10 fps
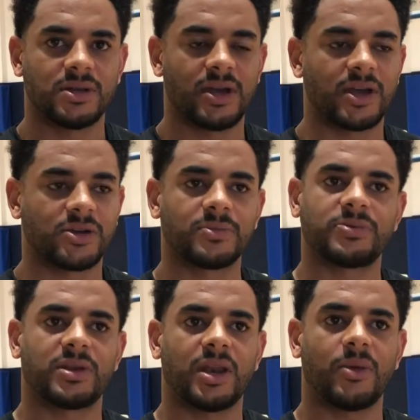I couldn't
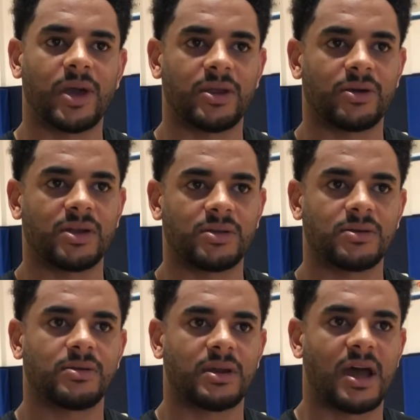put any weight on it
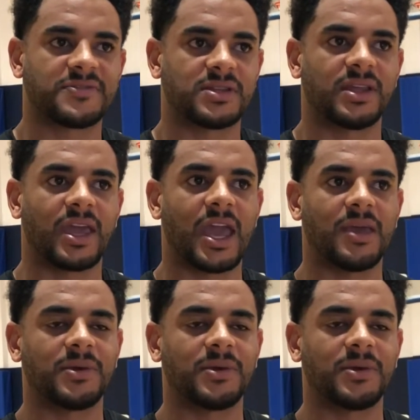after the game